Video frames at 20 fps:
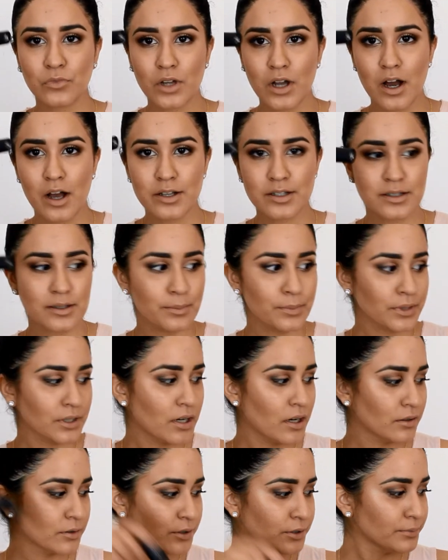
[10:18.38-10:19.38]
Awesome
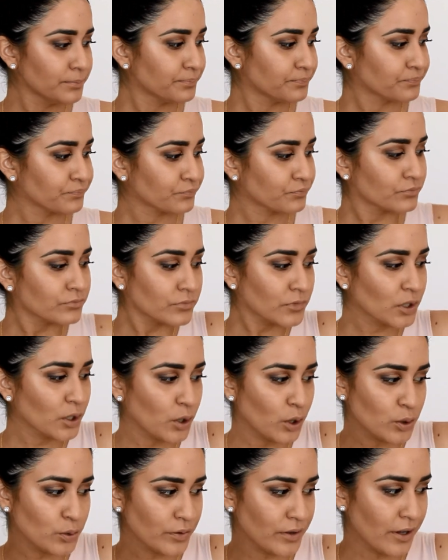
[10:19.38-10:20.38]
color.
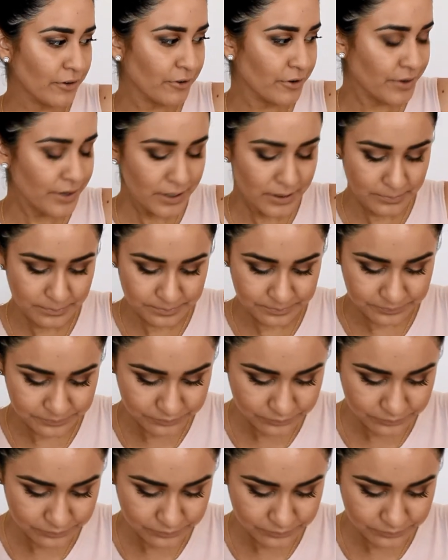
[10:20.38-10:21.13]
Goes with everything.